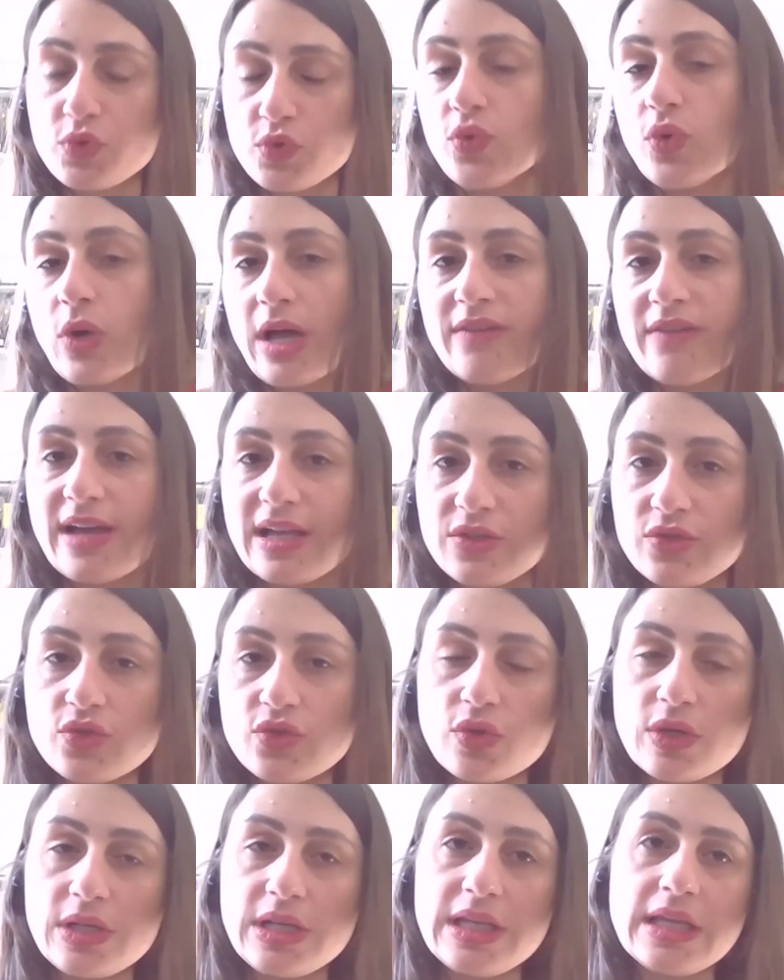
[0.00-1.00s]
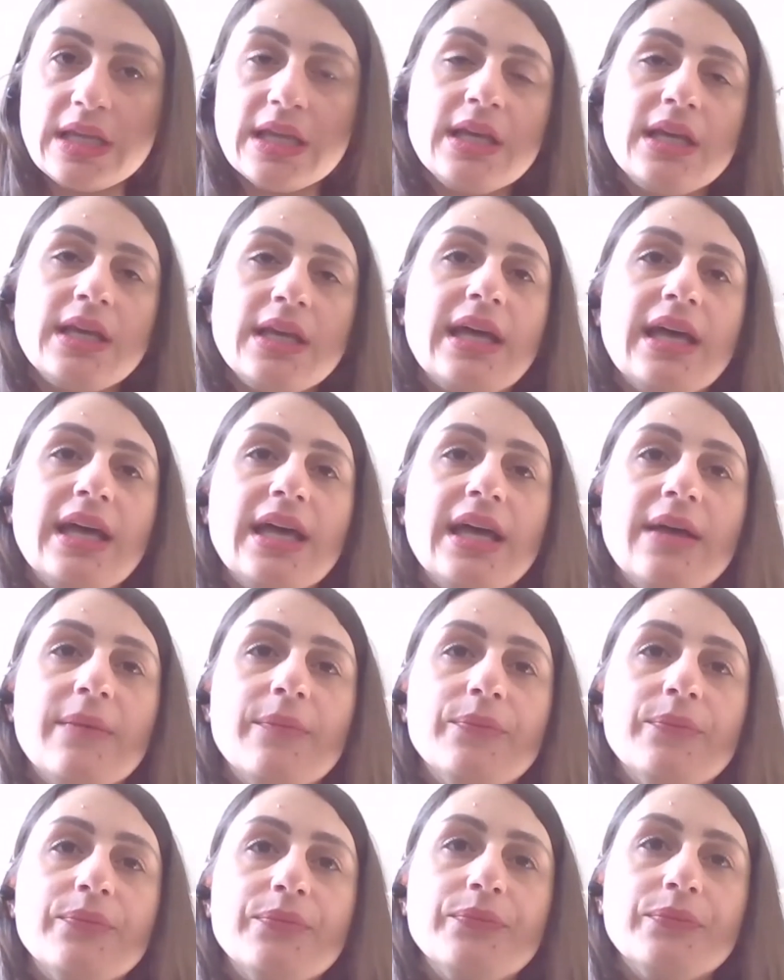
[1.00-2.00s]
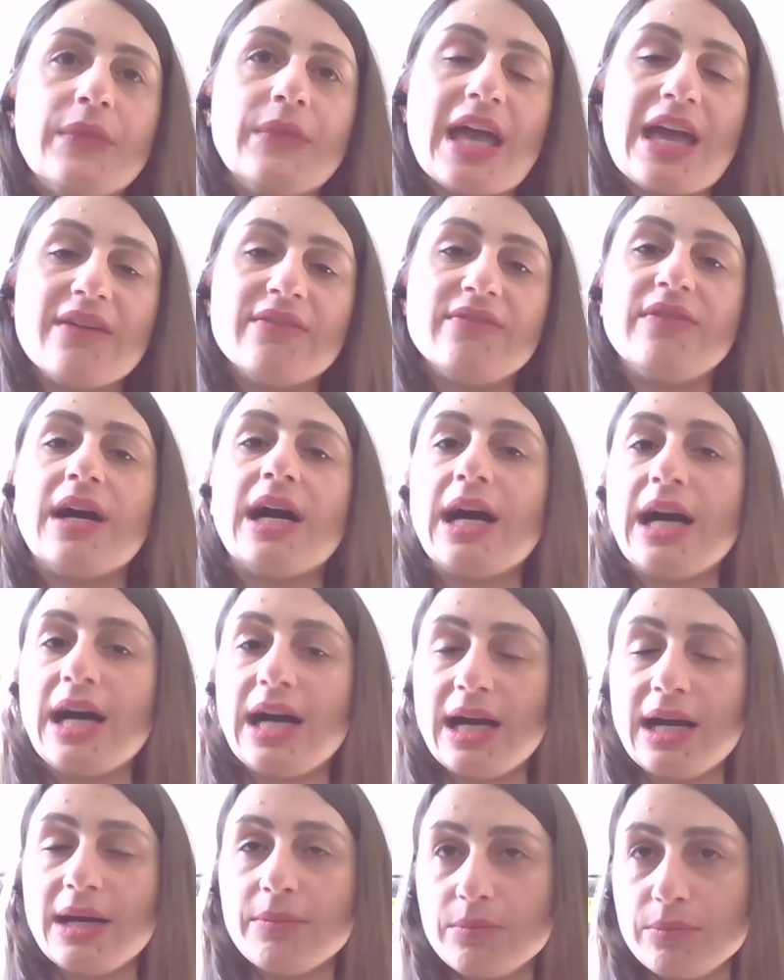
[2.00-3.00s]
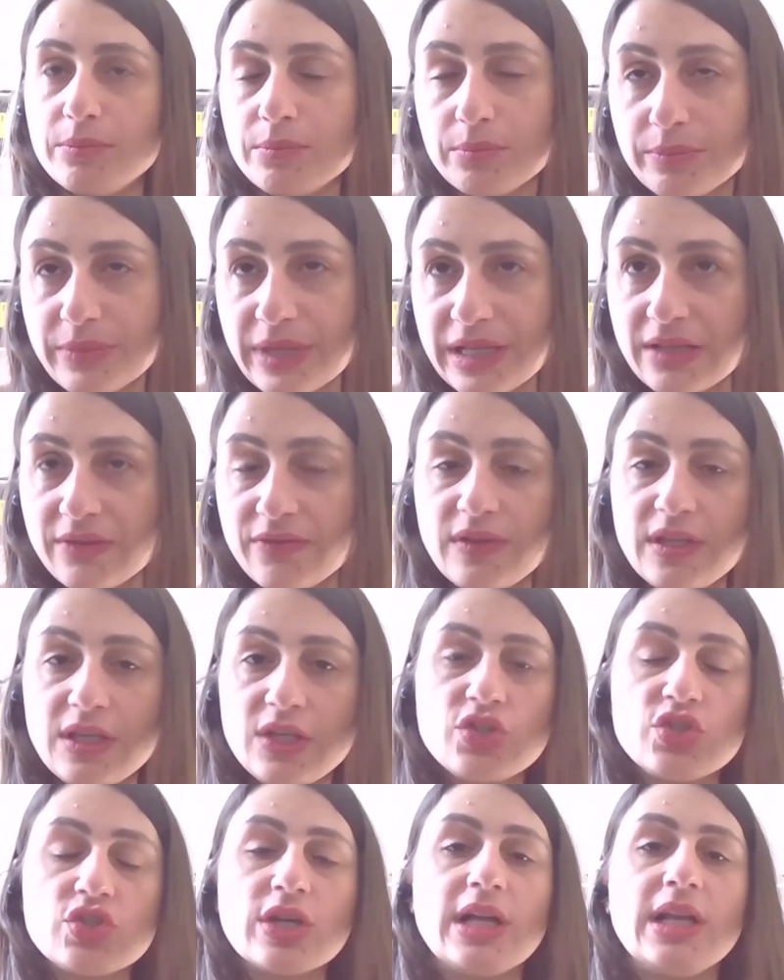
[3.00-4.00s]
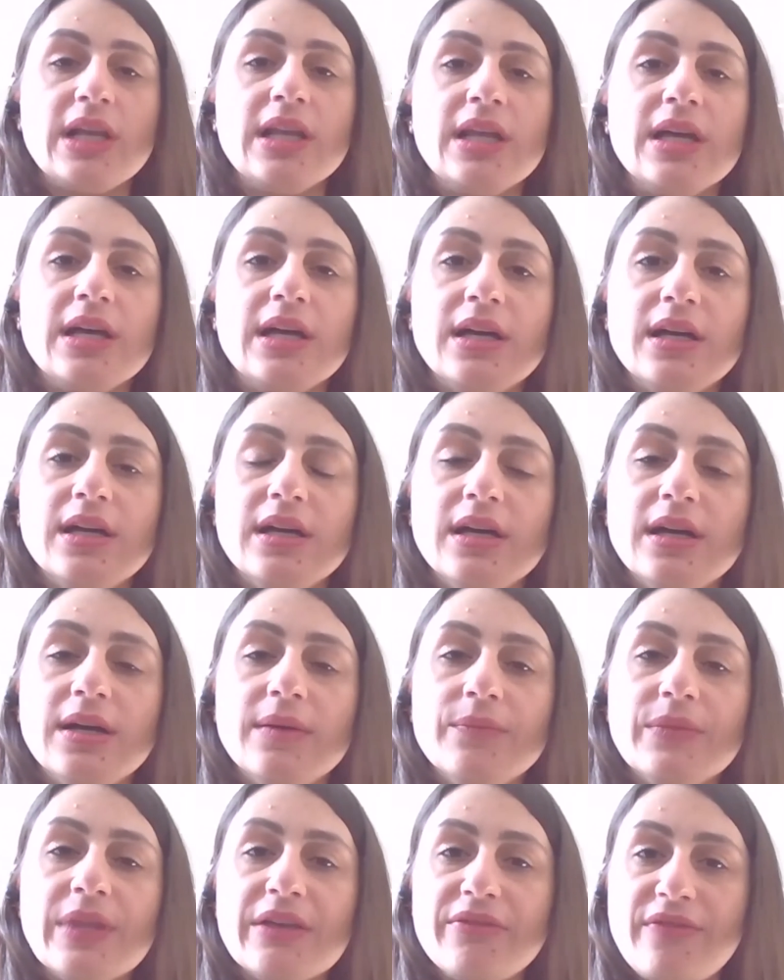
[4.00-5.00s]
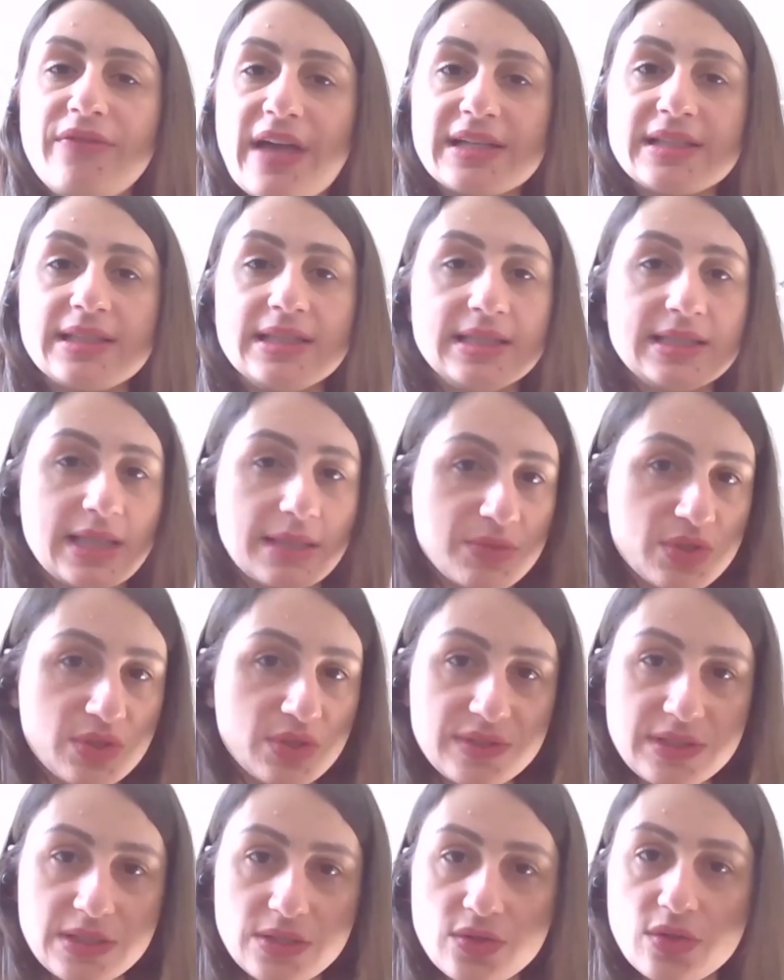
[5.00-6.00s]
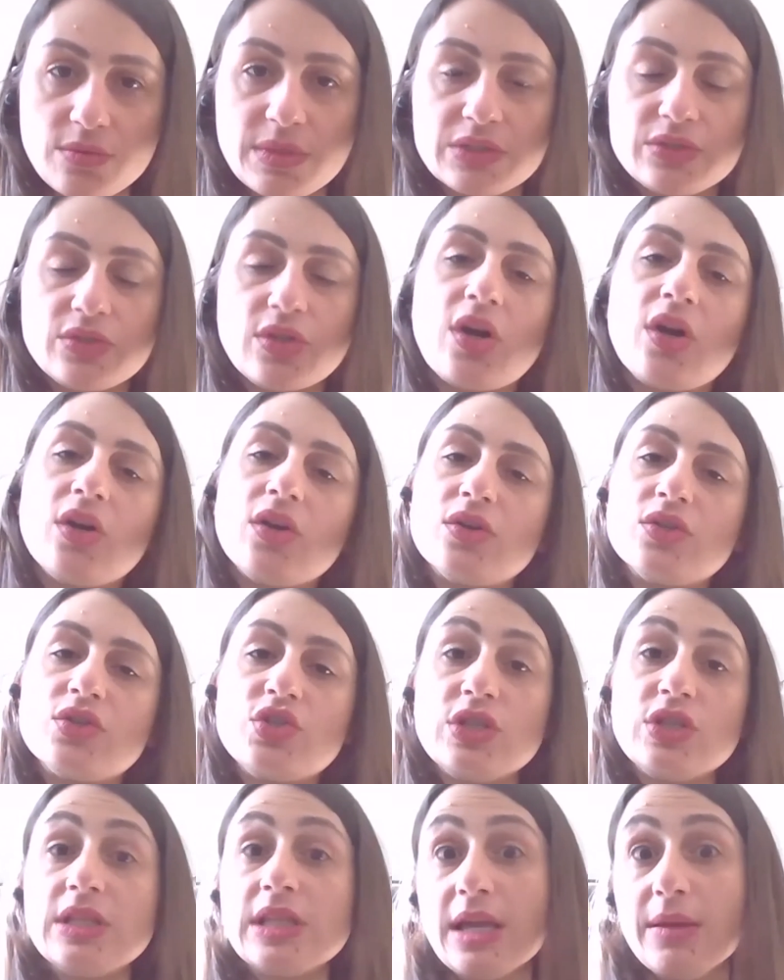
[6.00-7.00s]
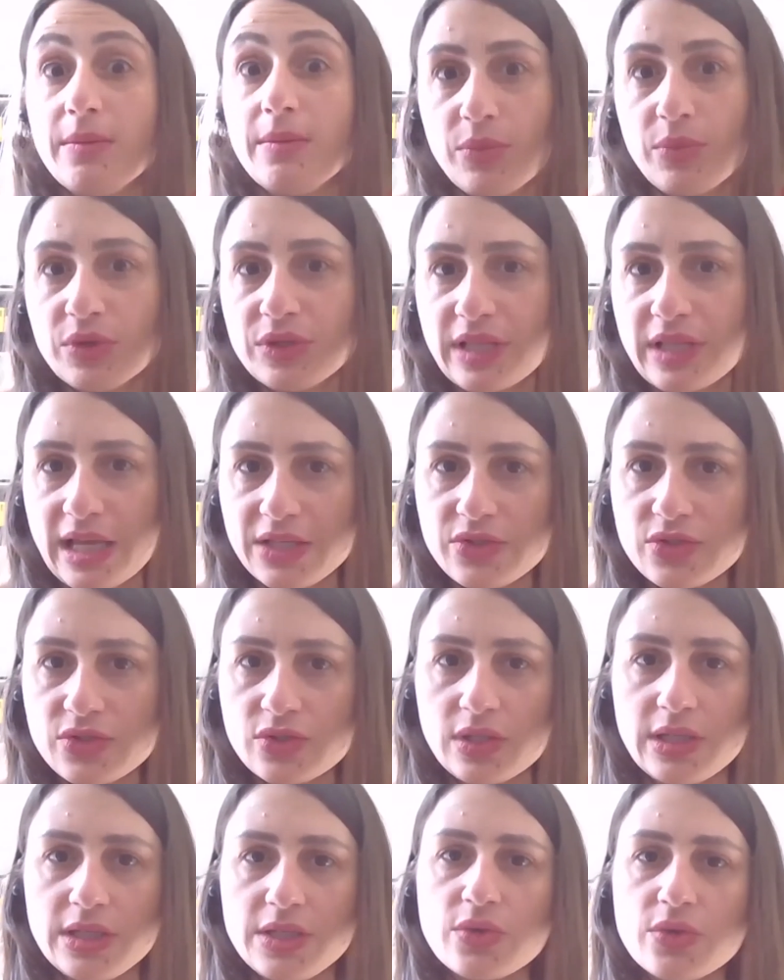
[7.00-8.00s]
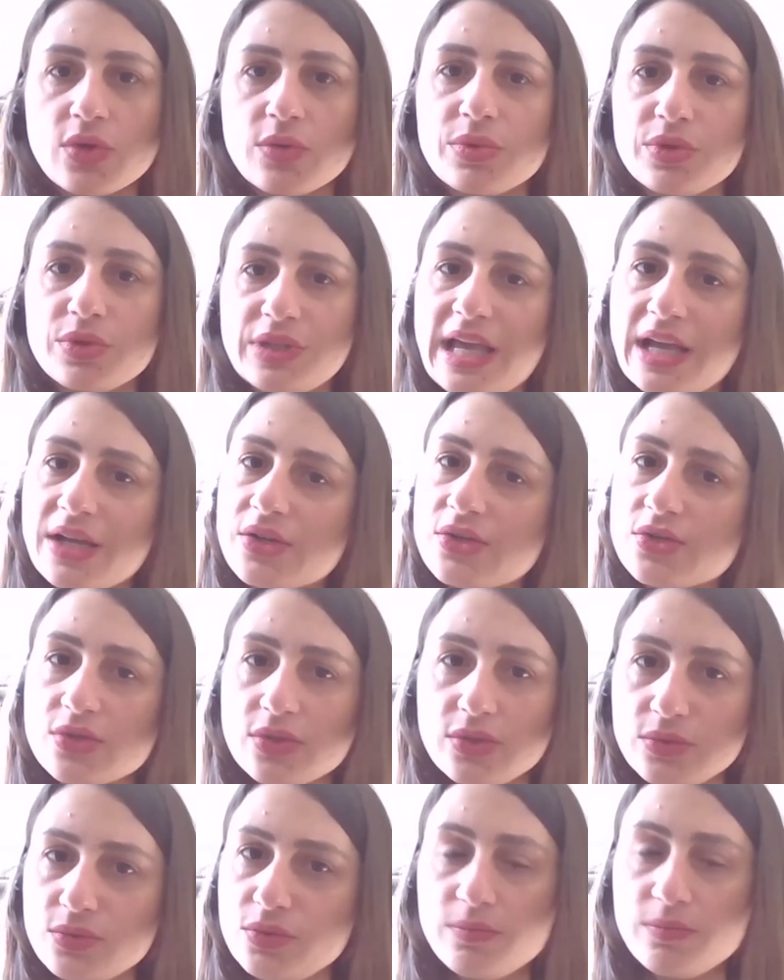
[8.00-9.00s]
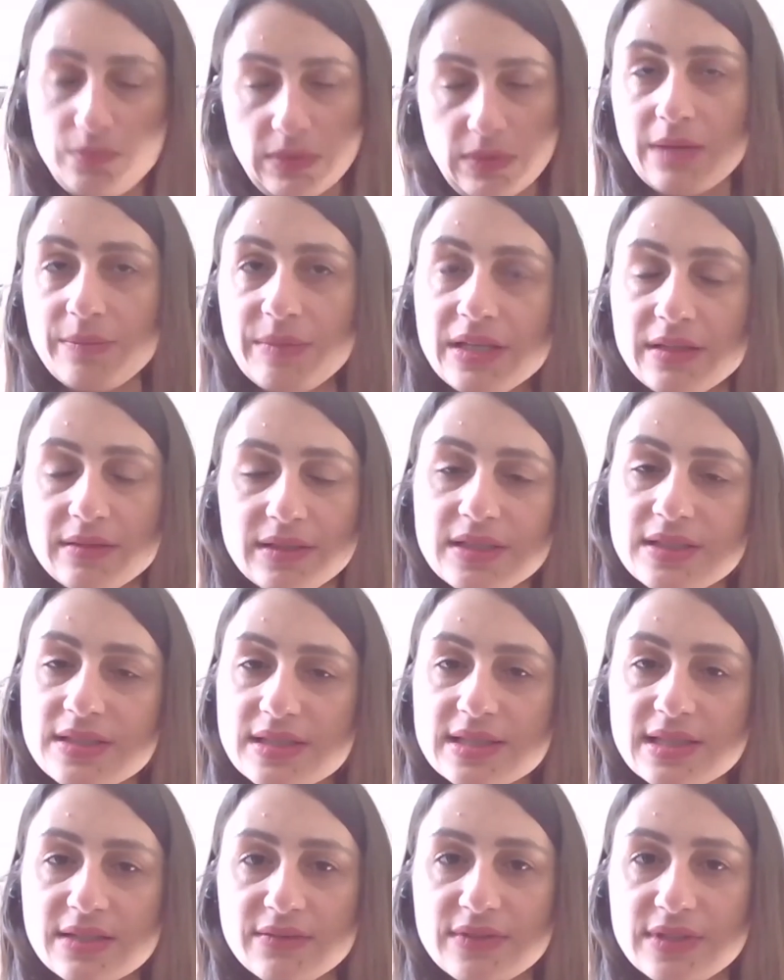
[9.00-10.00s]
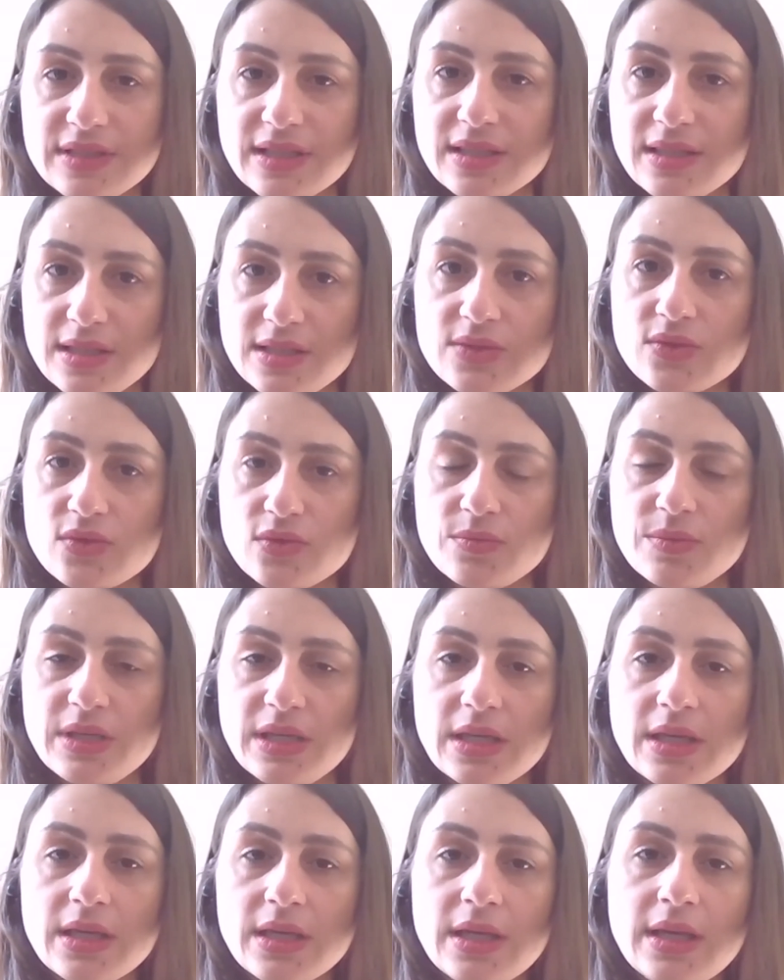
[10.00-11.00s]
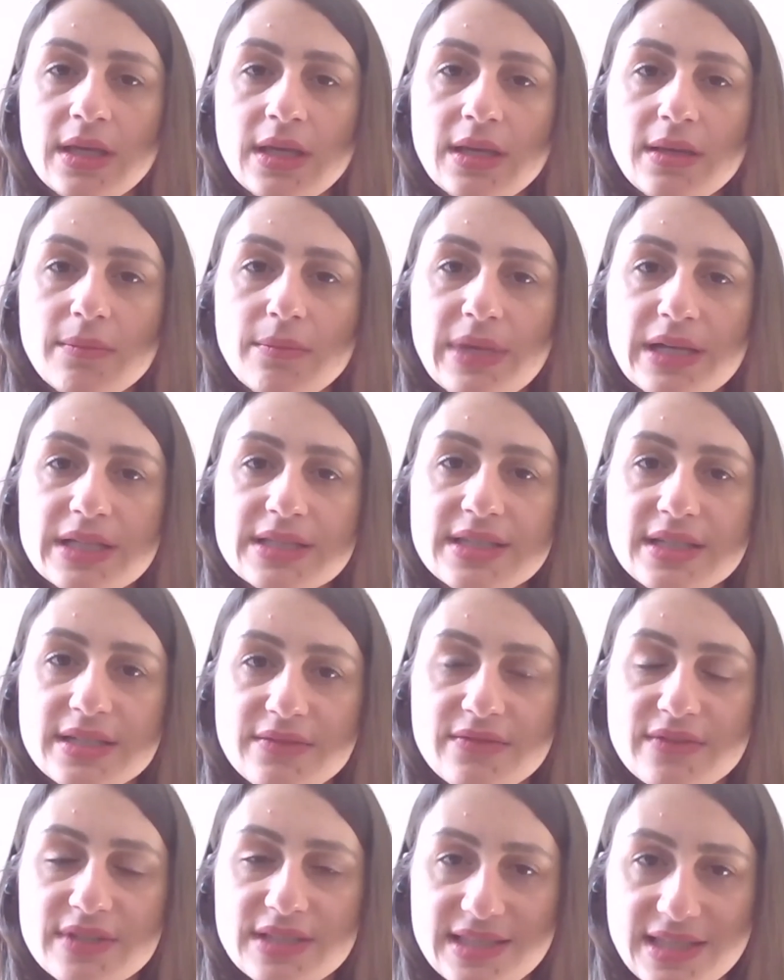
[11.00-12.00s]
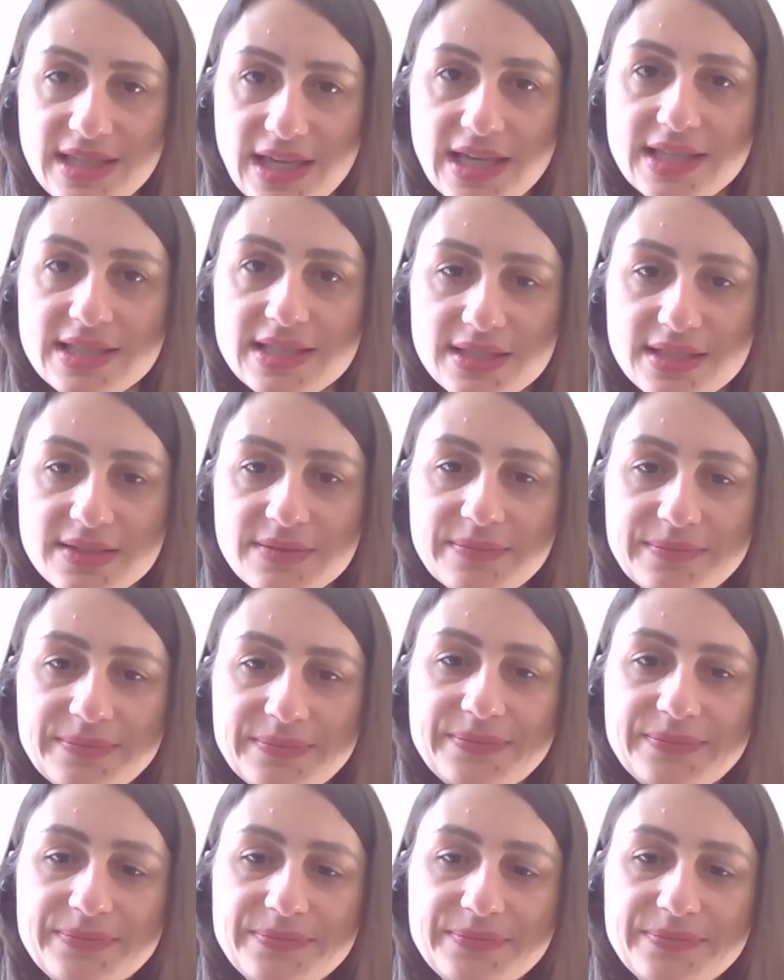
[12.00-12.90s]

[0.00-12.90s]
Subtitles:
to eventually have a beneficial effect in terms of symptomatology, potentially neuroprotection. I mean, this is something that needs to be better investigated.